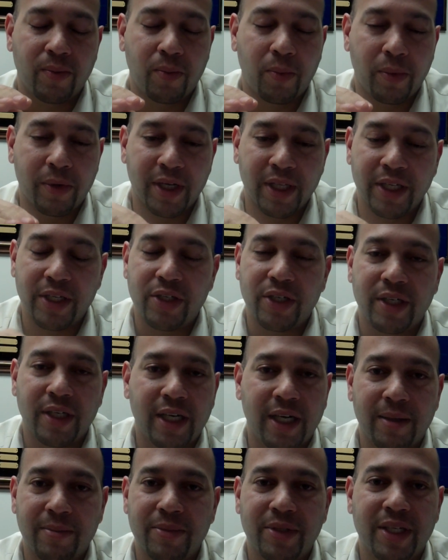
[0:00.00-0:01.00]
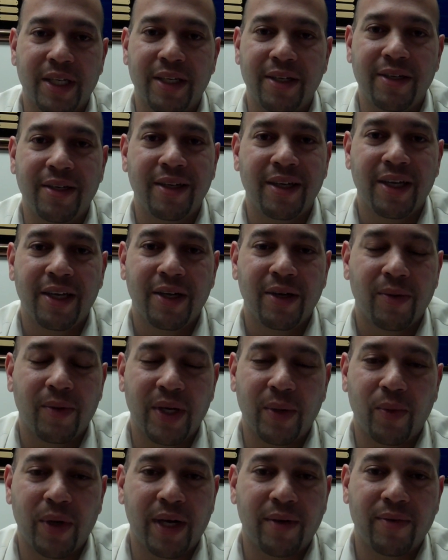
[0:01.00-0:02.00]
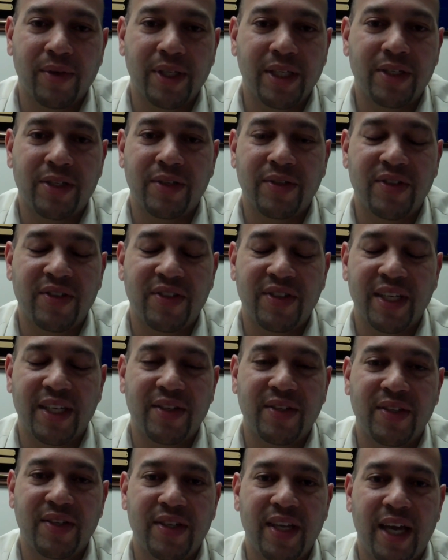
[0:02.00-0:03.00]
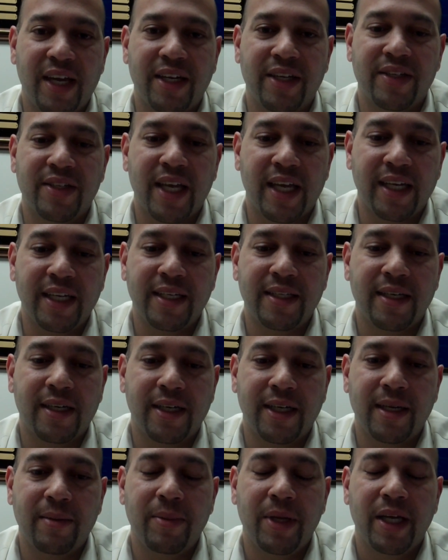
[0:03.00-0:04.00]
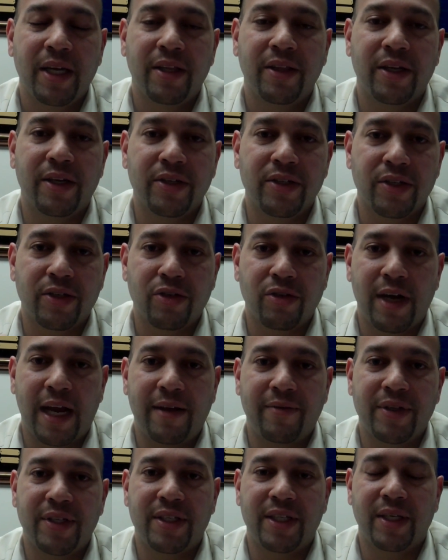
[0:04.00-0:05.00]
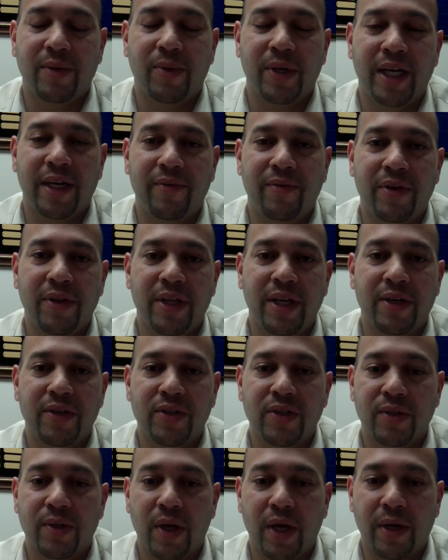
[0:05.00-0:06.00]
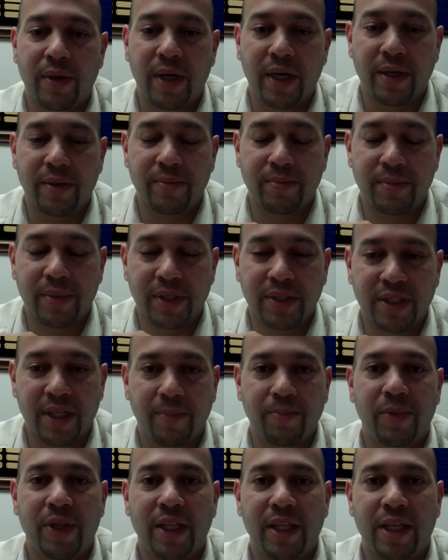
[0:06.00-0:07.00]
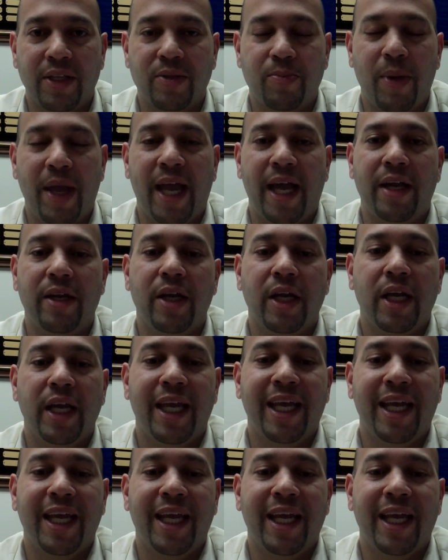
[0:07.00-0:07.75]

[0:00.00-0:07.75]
religion comes in. Where religion sticks its head is anytime there's a travesty, whenever there's a something that's bad,